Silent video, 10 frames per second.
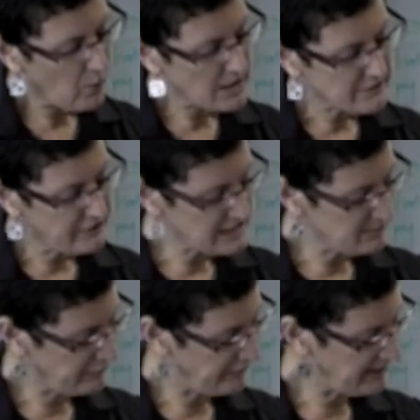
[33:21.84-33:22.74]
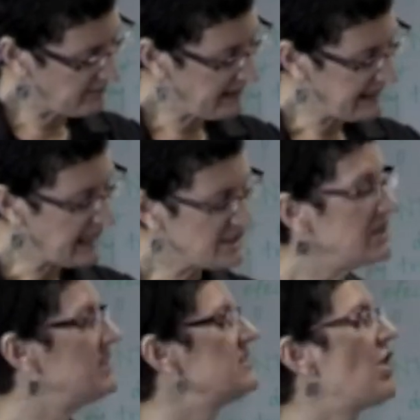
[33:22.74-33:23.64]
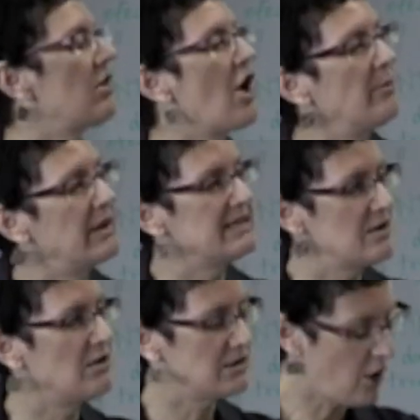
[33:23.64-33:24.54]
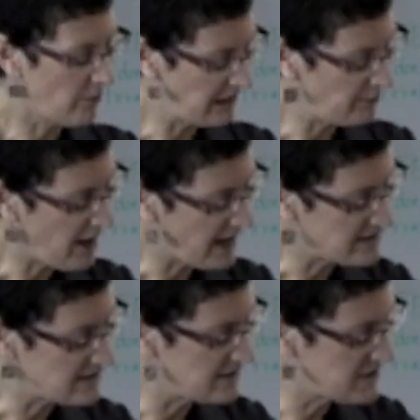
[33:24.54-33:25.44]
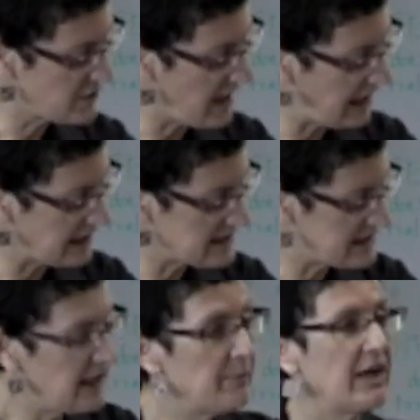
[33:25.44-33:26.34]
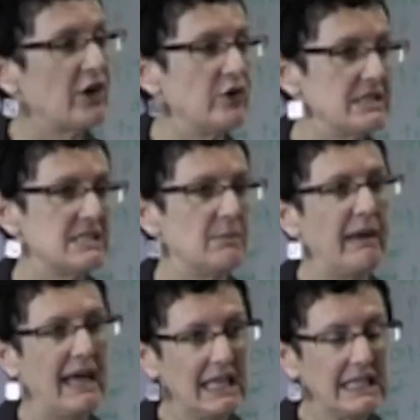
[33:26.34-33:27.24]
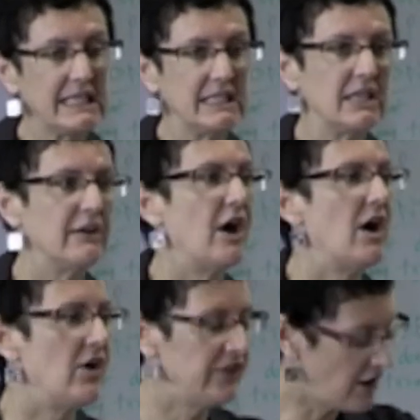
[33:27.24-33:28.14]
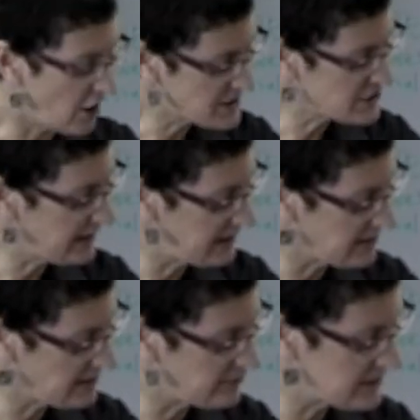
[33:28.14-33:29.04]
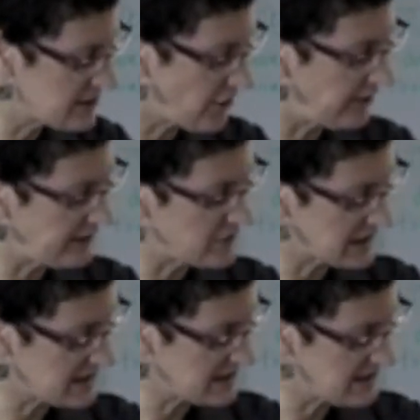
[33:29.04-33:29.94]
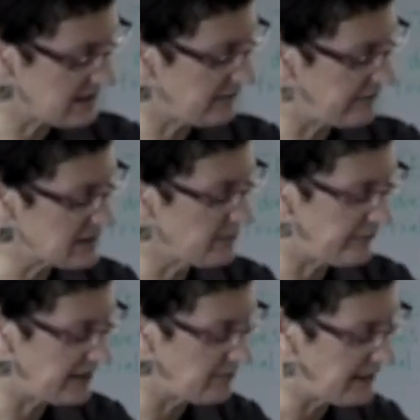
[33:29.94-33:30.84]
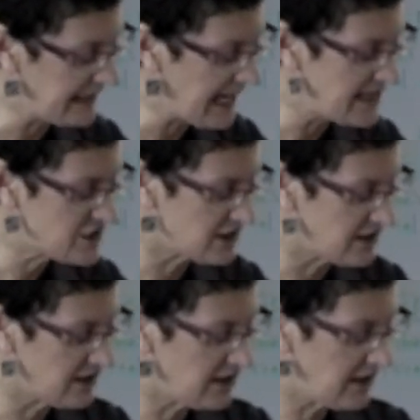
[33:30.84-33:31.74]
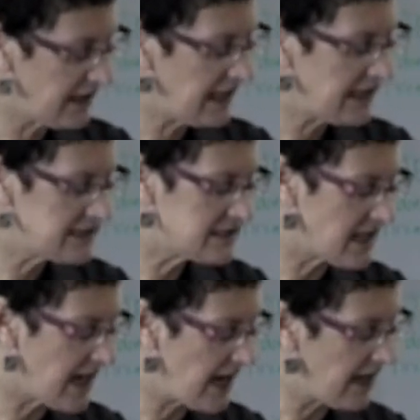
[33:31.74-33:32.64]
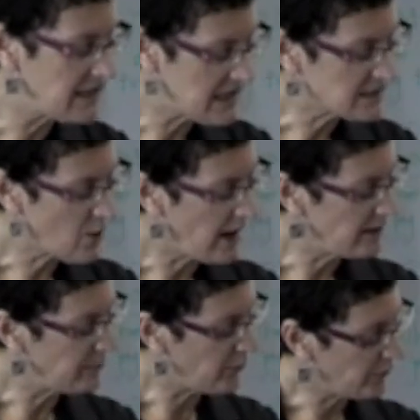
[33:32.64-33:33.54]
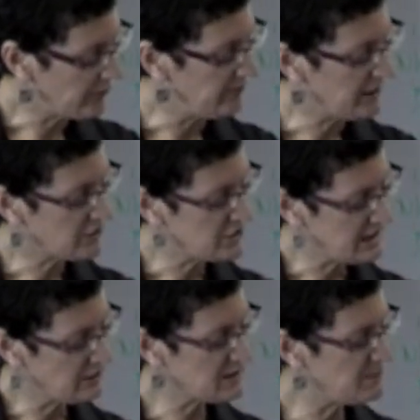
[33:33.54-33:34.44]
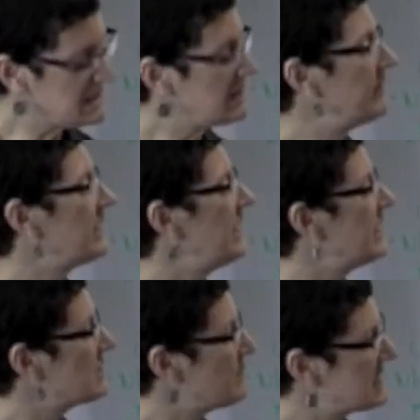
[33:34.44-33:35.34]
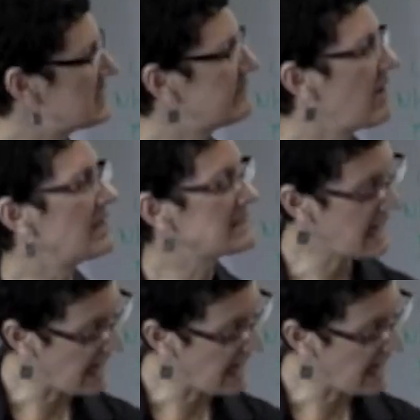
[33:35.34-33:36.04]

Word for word: Whilst victim offender mediation is not, is not commonly practiced in Australia, a study by Christa Pelikan on the Austrian restorative justice victim offender mediation uh, is, is quite important because she looks specifically at domestic violence